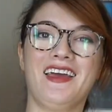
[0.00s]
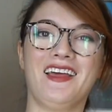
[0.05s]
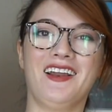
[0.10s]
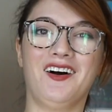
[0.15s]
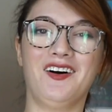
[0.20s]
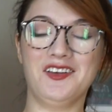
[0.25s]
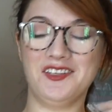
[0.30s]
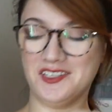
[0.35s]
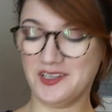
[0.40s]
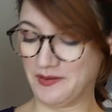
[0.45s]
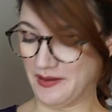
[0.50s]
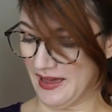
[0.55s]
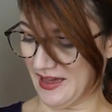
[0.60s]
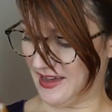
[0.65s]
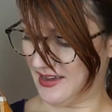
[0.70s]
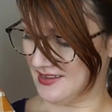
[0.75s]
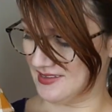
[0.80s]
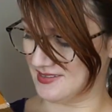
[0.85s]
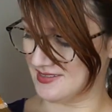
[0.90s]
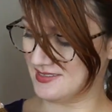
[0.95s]
It also
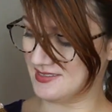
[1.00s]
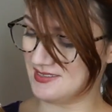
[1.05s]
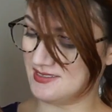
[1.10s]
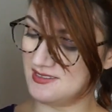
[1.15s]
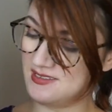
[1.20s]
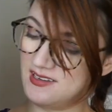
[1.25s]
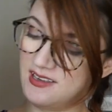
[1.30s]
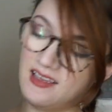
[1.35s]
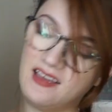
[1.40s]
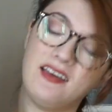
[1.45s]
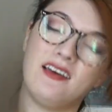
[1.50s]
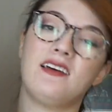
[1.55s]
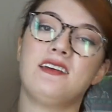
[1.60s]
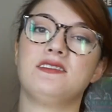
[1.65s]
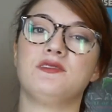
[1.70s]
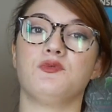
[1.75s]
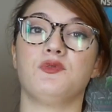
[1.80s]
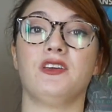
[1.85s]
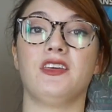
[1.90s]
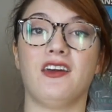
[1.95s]
has,
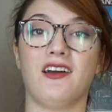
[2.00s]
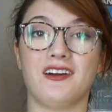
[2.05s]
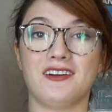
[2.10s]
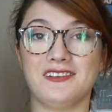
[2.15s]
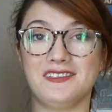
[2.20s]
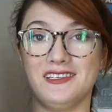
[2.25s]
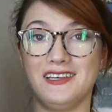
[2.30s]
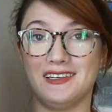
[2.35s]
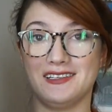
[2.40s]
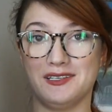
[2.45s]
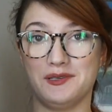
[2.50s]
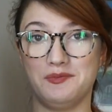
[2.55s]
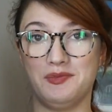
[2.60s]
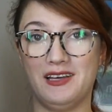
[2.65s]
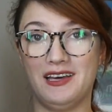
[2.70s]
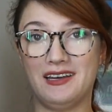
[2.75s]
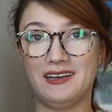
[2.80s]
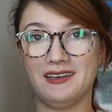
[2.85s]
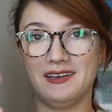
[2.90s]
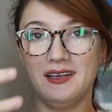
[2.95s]
it's really hard to see because it's
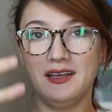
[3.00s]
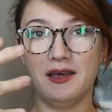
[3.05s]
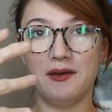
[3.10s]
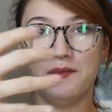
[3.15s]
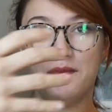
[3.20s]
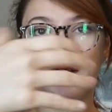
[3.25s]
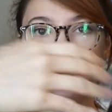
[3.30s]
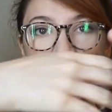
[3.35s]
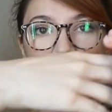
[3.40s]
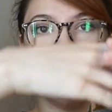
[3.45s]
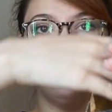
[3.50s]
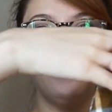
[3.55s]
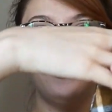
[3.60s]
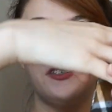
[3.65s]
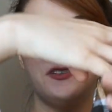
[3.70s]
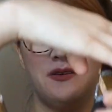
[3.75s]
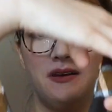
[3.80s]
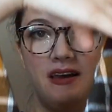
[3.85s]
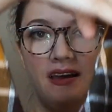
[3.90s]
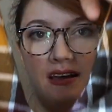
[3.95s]
plaid, but it
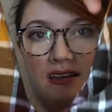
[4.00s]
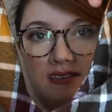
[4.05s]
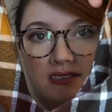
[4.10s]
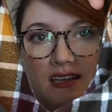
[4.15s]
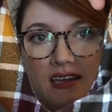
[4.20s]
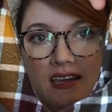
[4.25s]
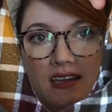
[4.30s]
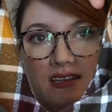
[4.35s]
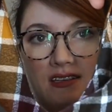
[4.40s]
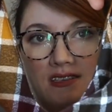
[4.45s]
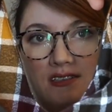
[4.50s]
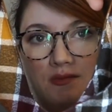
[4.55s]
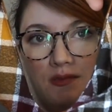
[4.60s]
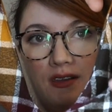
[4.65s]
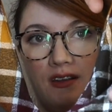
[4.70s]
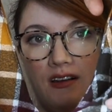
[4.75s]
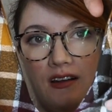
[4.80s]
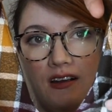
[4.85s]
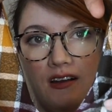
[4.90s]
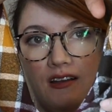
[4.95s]
also has a
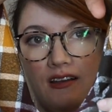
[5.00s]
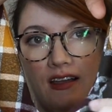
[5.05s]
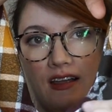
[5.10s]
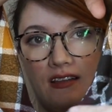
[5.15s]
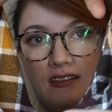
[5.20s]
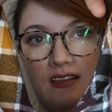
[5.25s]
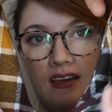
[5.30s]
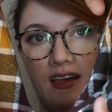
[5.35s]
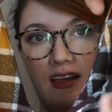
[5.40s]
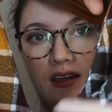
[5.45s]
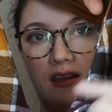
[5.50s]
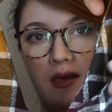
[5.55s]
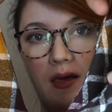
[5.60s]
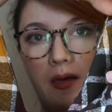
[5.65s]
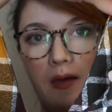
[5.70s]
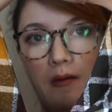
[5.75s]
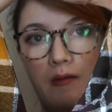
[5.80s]
sweetheart neckline.